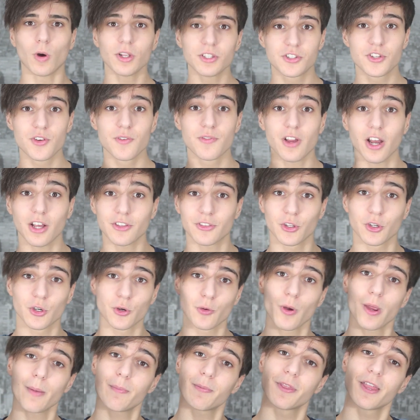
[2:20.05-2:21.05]
Once you've got the
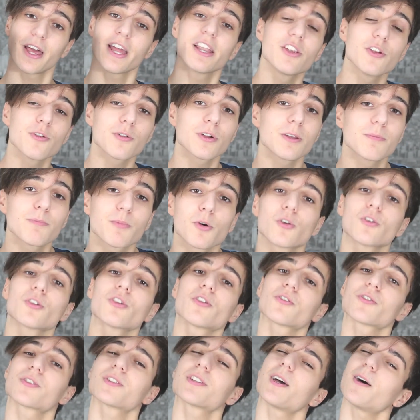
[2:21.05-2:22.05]
grip, then you can
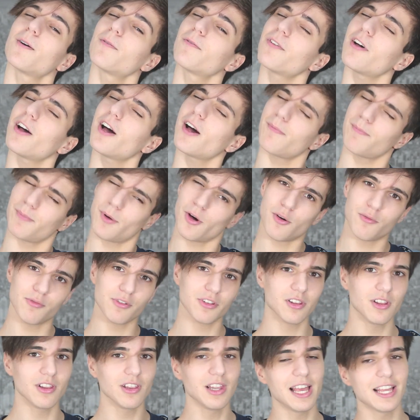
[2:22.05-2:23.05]
pull yourself up
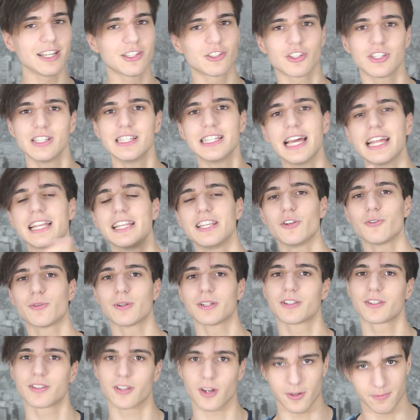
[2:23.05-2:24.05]
over the ledge and then you
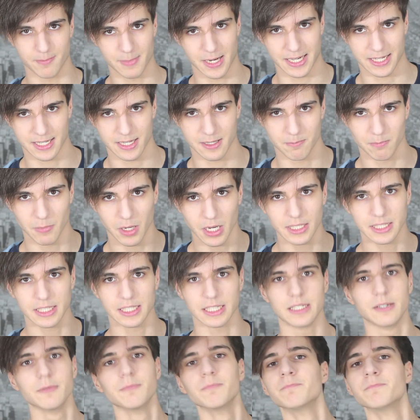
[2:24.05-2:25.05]
could start making money.